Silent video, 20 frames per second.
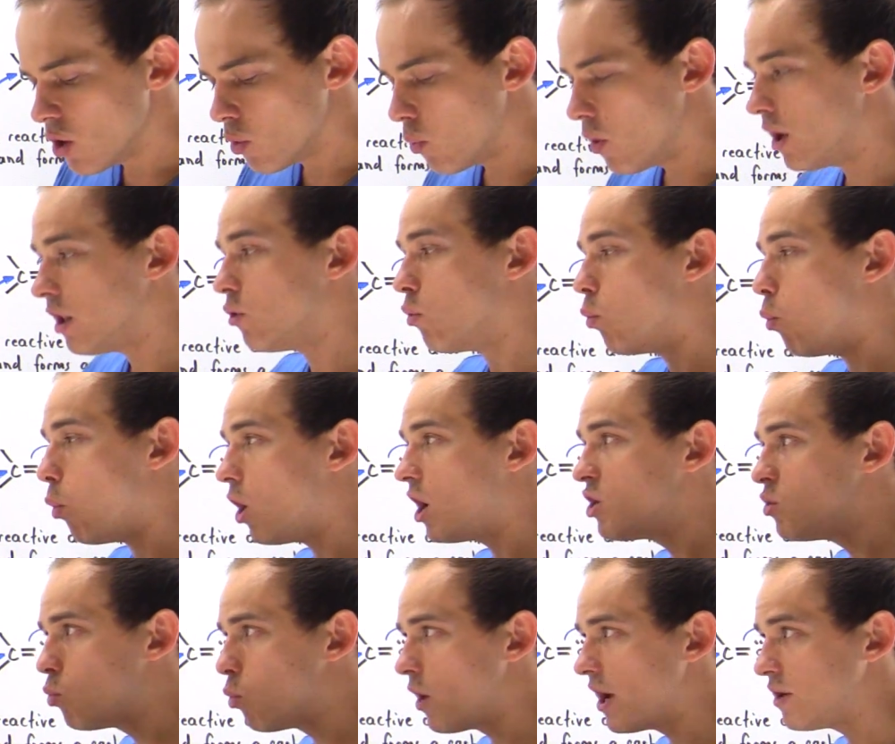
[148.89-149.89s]
Well,
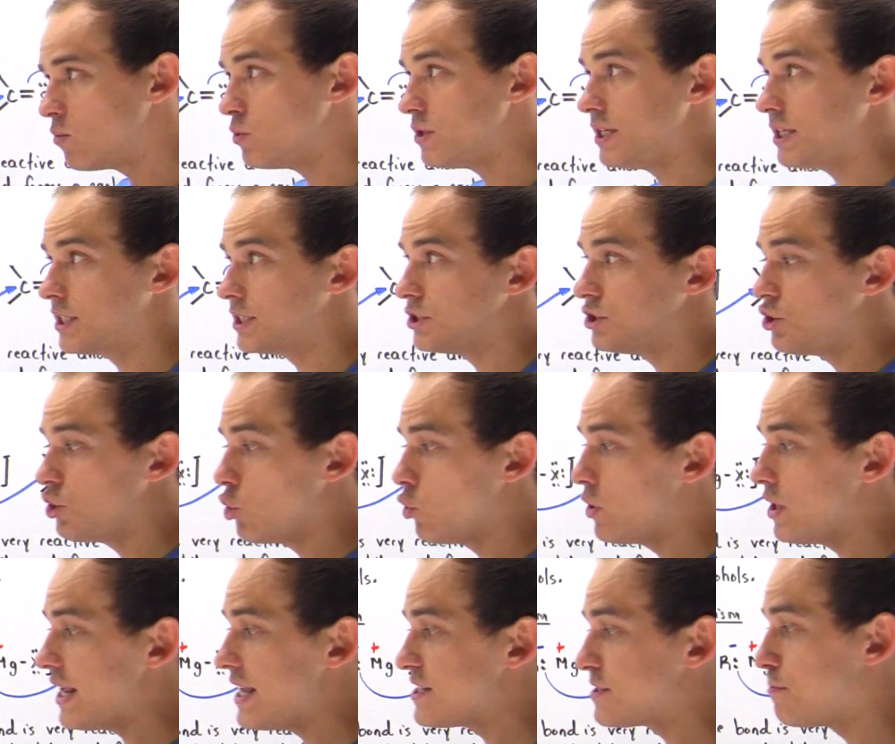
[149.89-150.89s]
one way we can
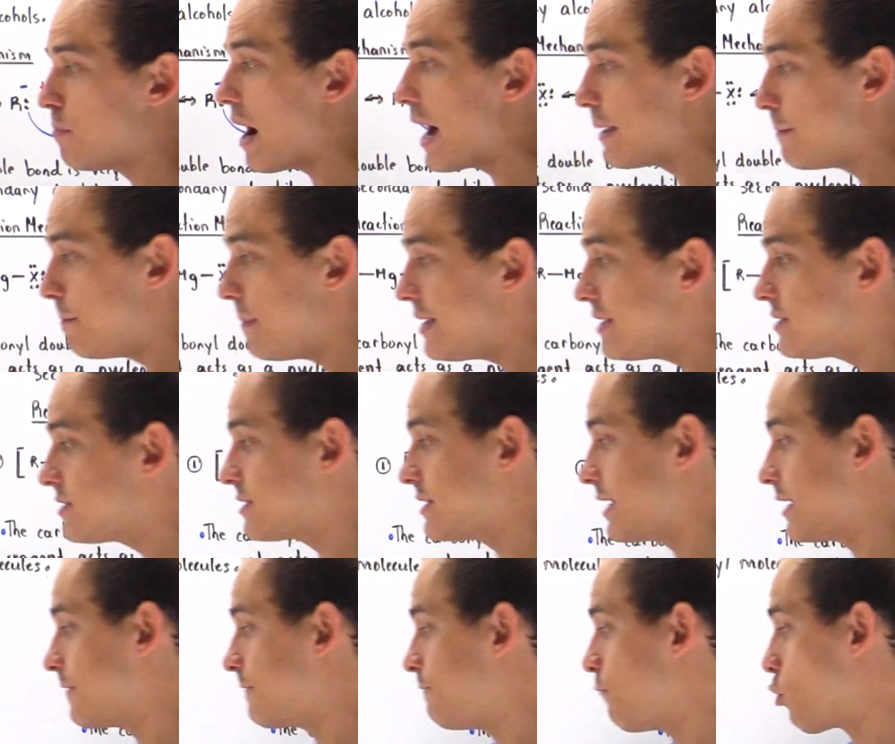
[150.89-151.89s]
do it is by
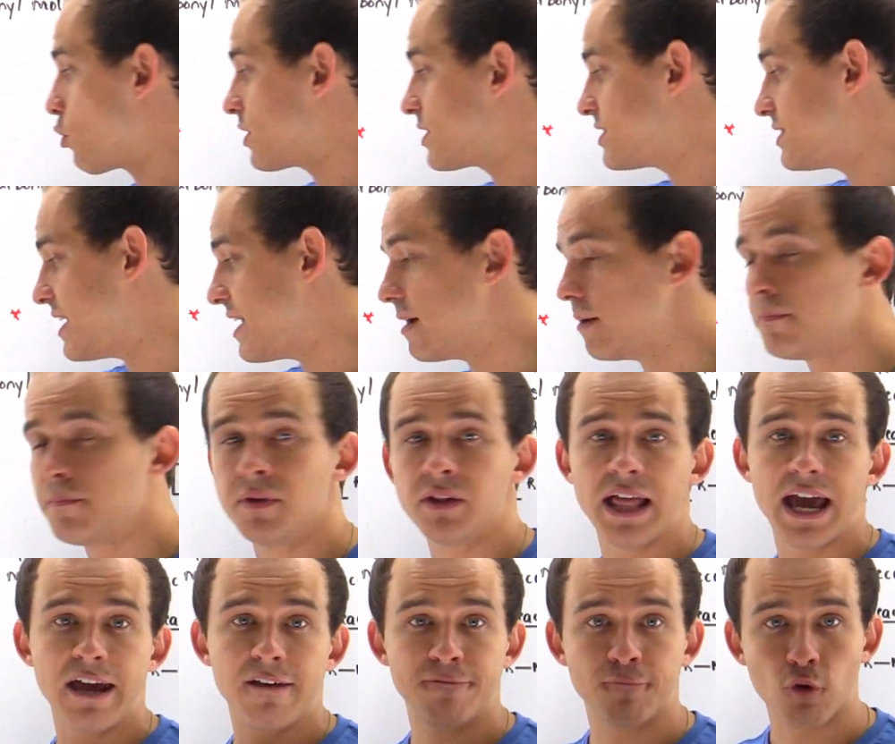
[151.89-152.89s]
mixing, for
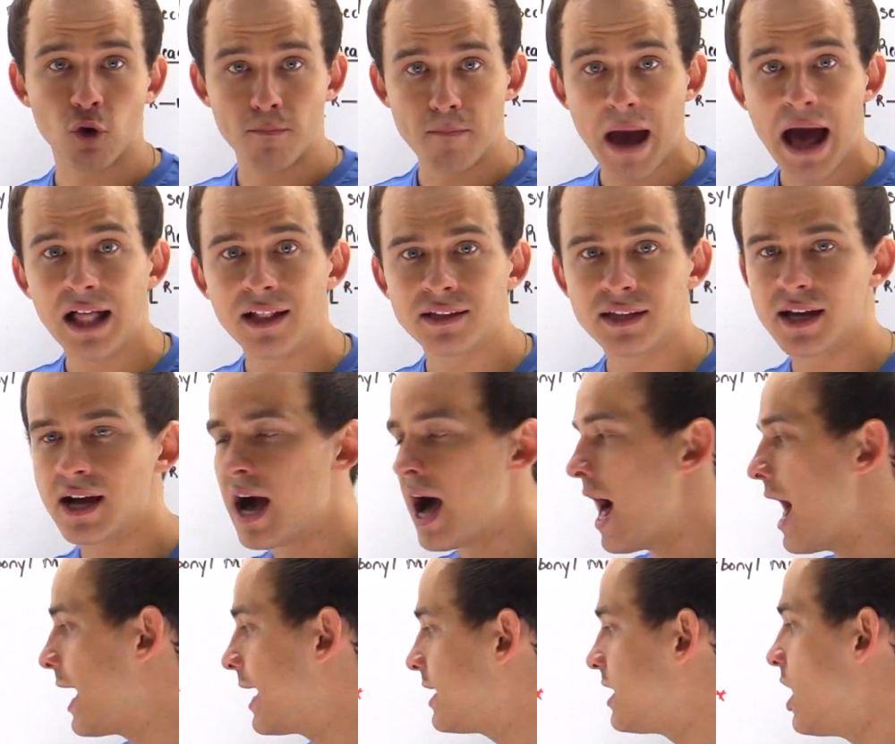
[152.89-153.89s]
example, a
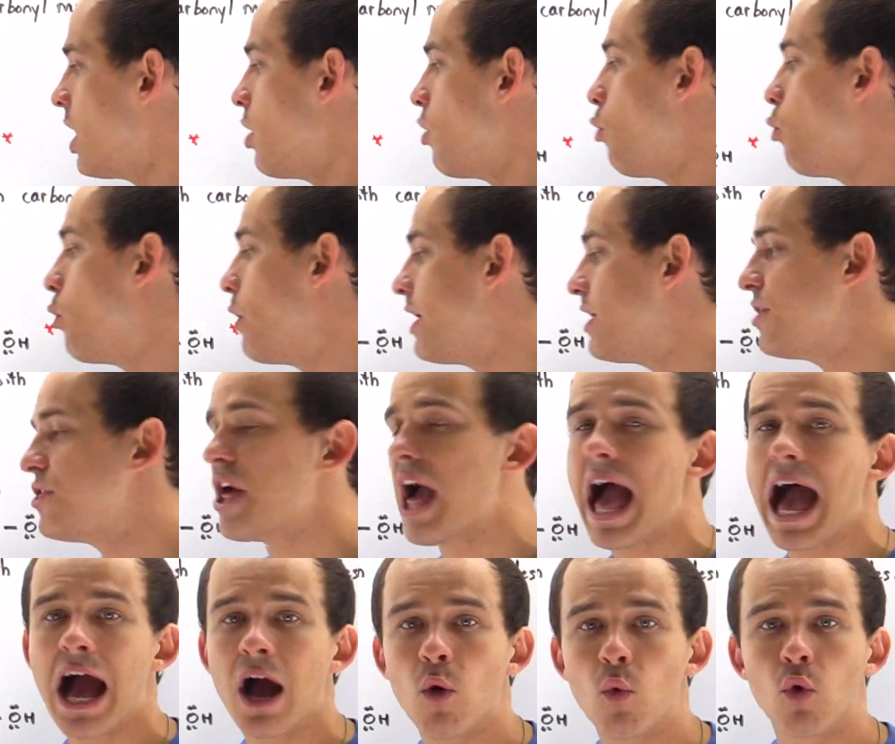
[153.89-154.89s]
formaldehyde with
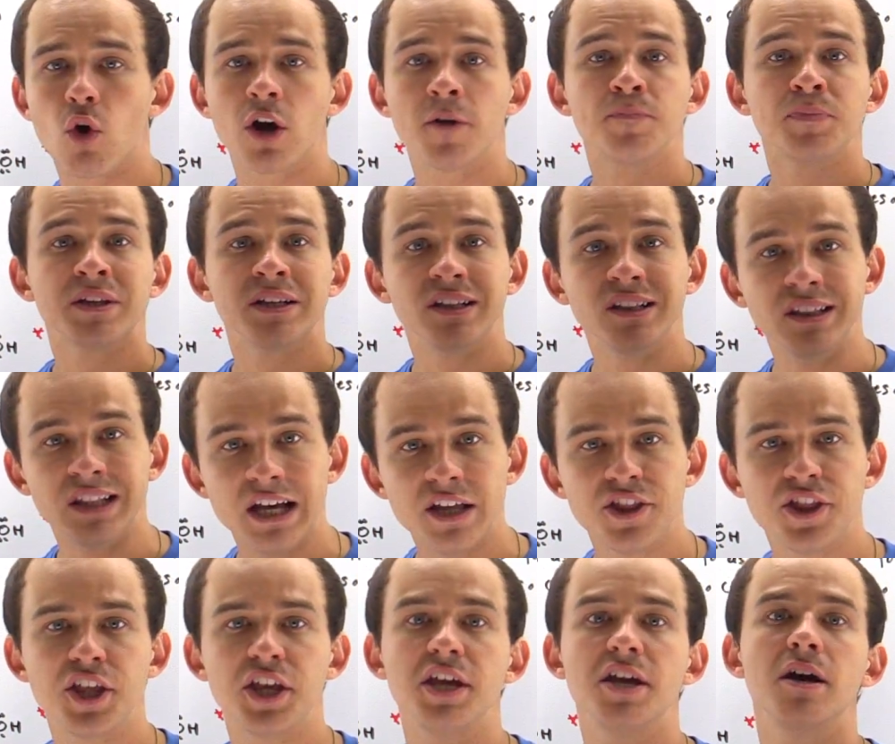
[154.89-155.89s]
our
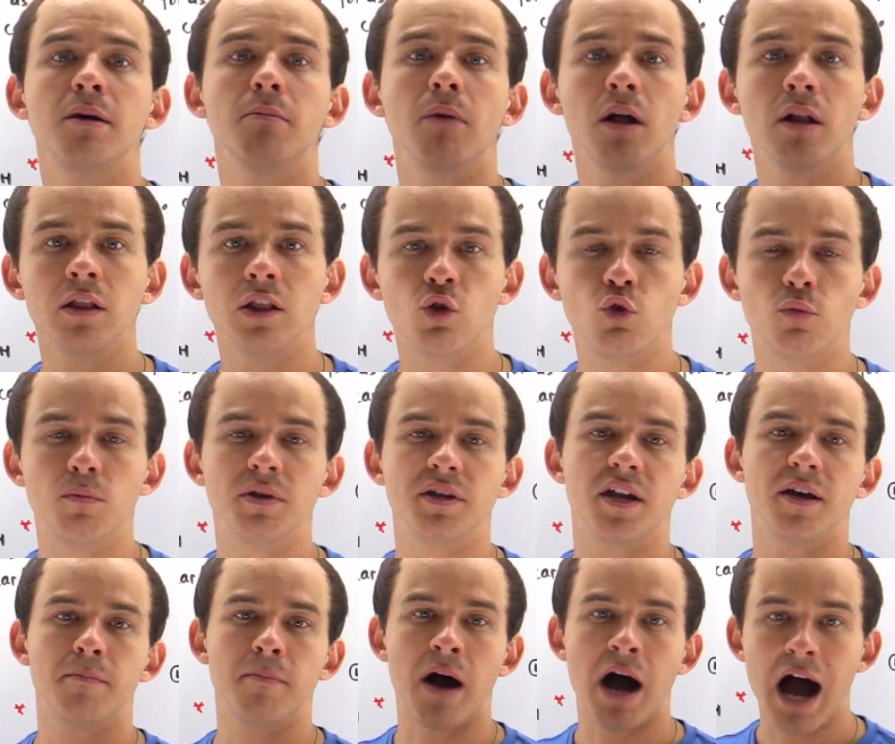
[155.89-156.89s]
lithium
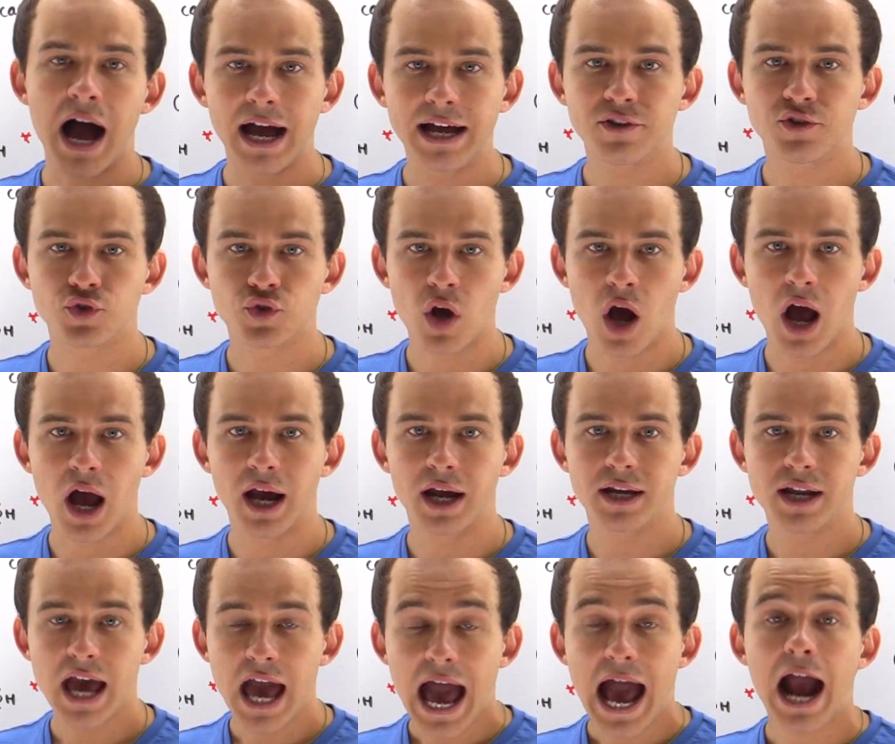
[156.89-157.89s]
aluminum
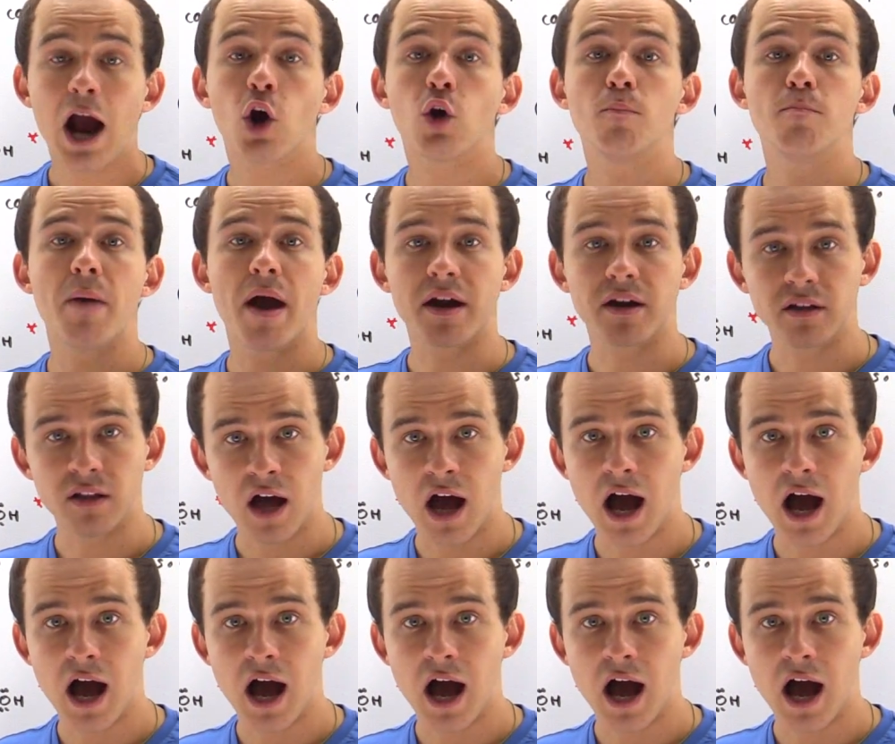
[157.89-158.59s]
hydride, our metal